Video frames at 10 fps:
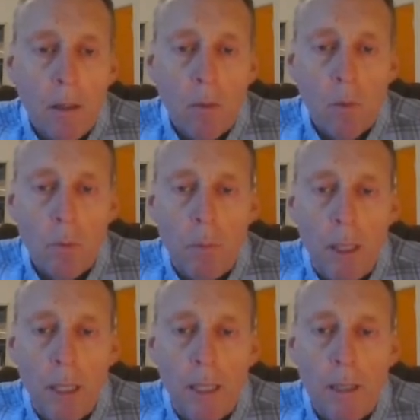would
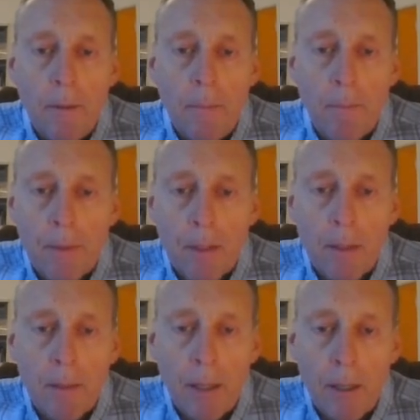be,
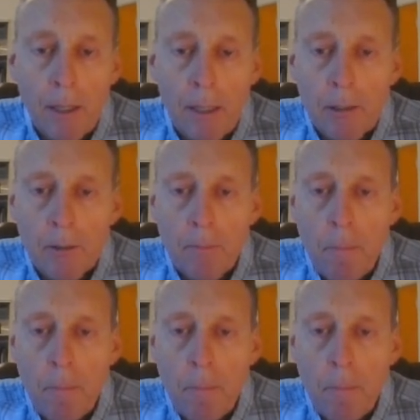there it is,